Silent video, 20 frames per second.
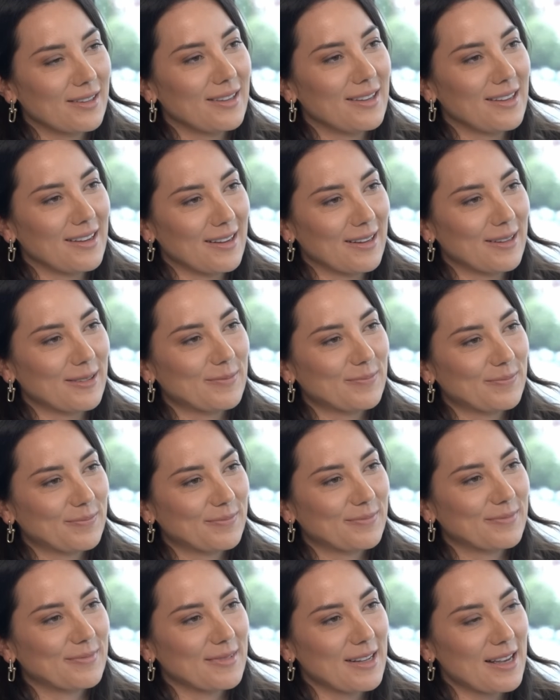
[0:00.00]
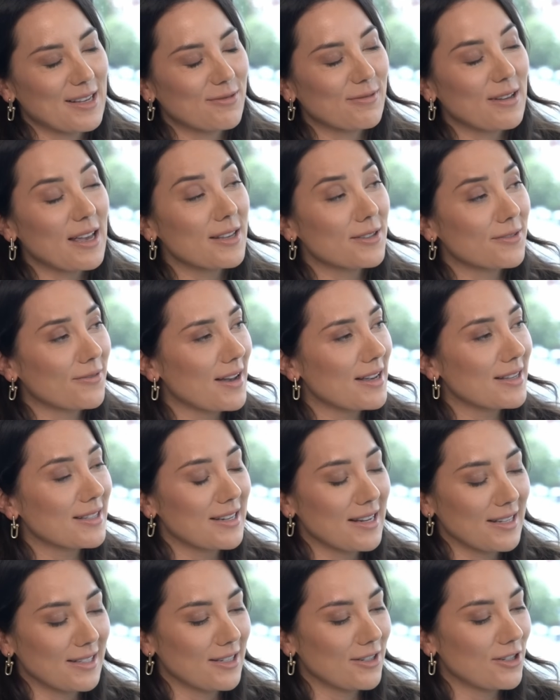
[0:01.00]
Yeah. It's
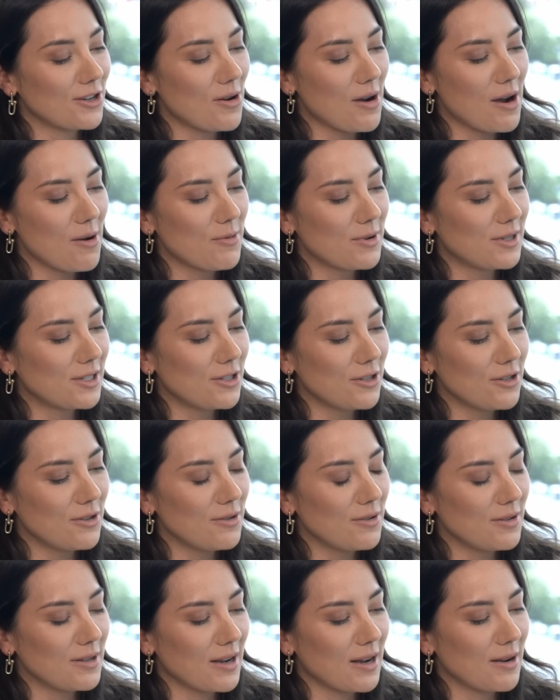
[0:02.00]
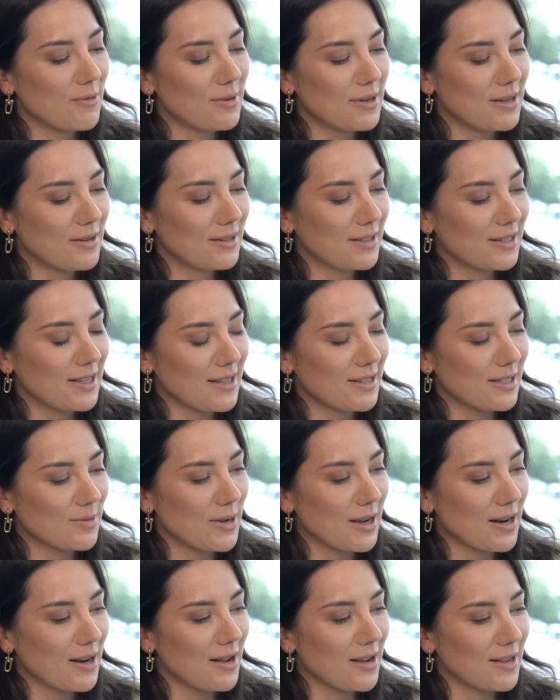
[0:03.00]
fascinating. You know, I wouldn't say this to
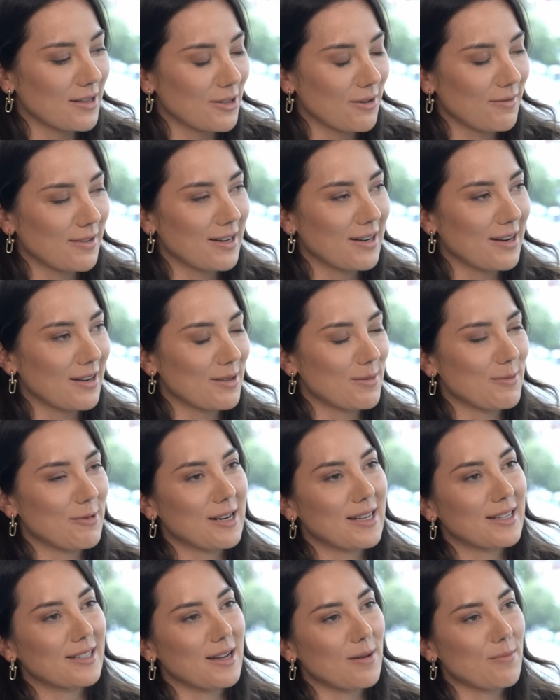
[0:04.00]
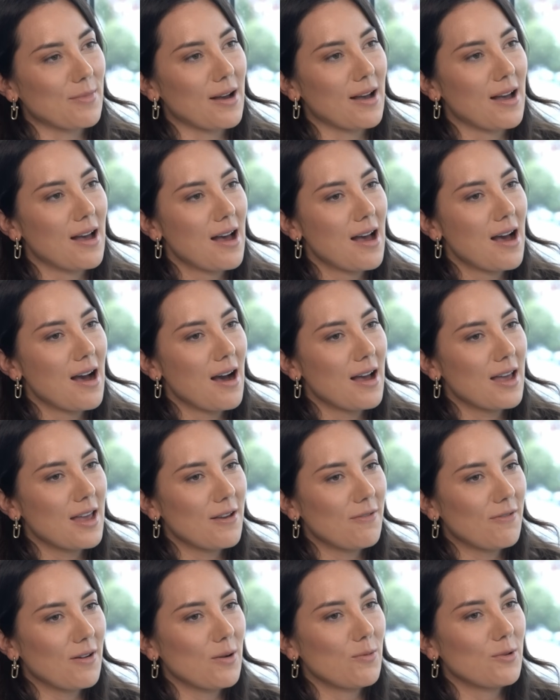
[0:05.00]
my clients, hopefully none of them are listening, but
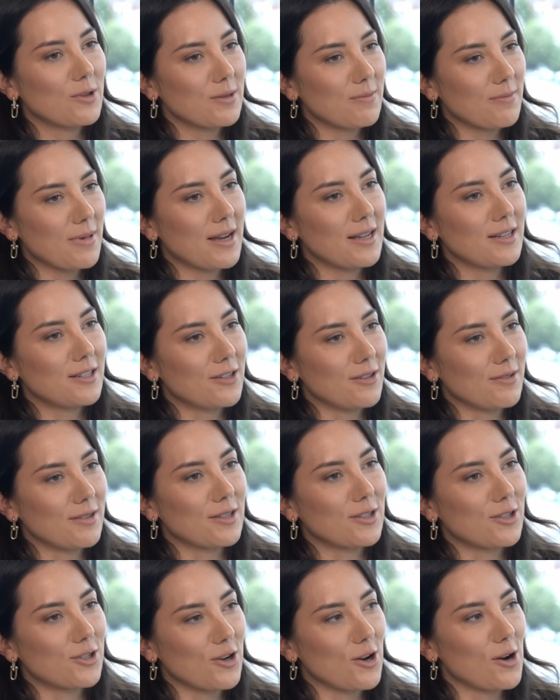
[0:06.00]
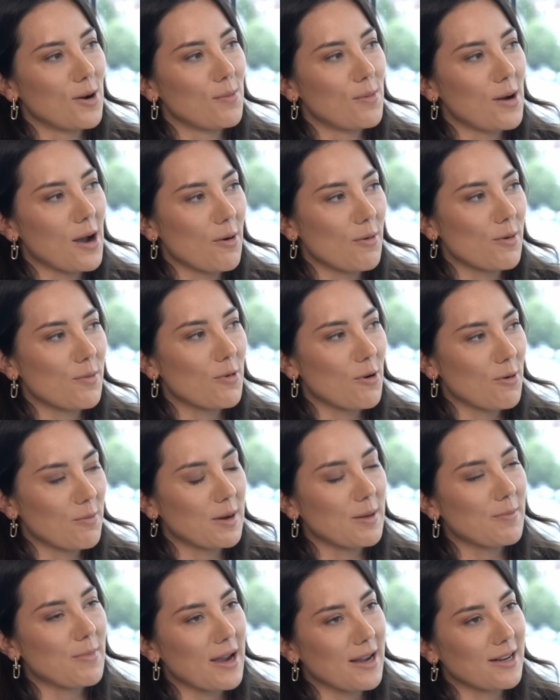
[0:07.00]
if I wasn't paid to do this job, I would
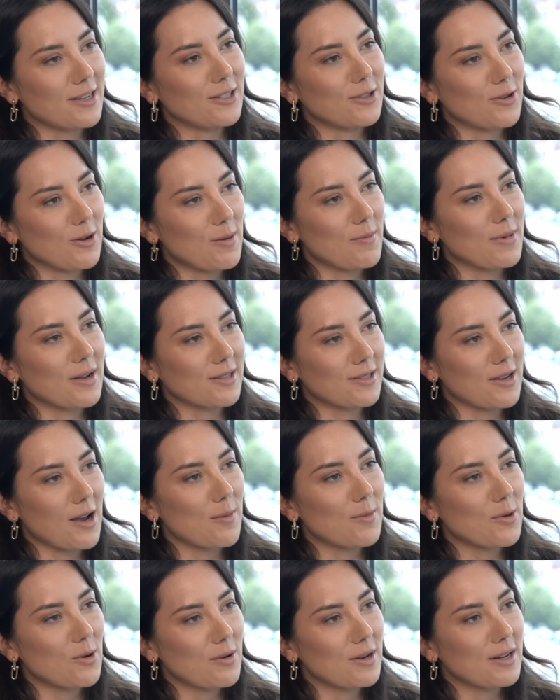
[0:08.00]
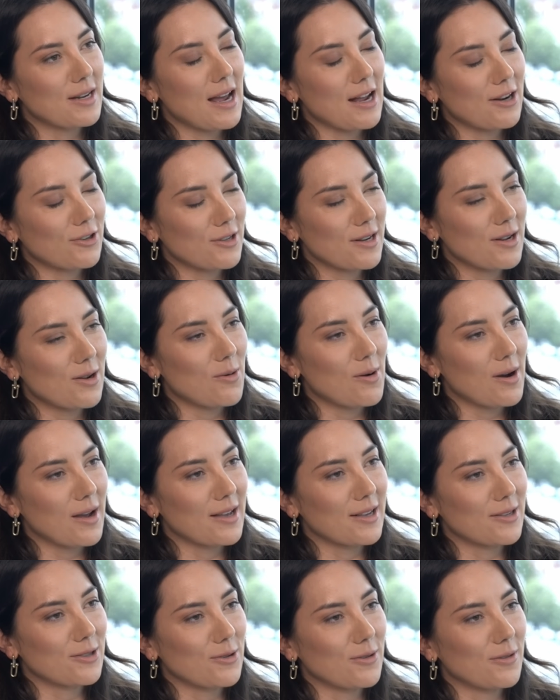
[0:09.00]
probably pay to do it, because I'm naturally
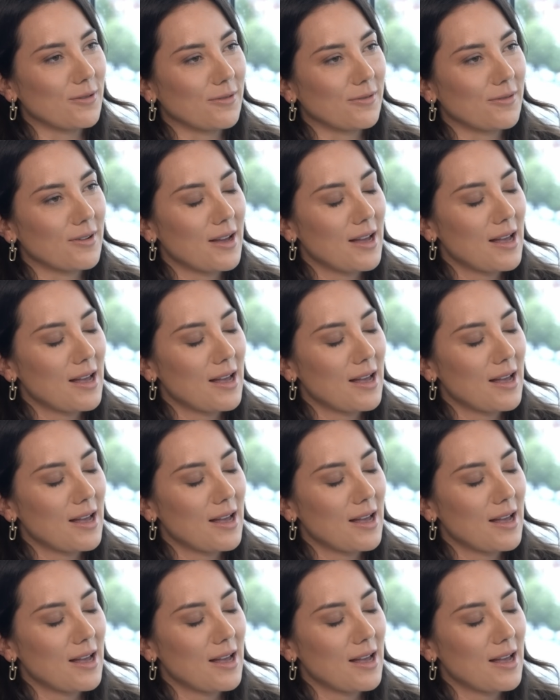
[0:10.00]
quite a sort of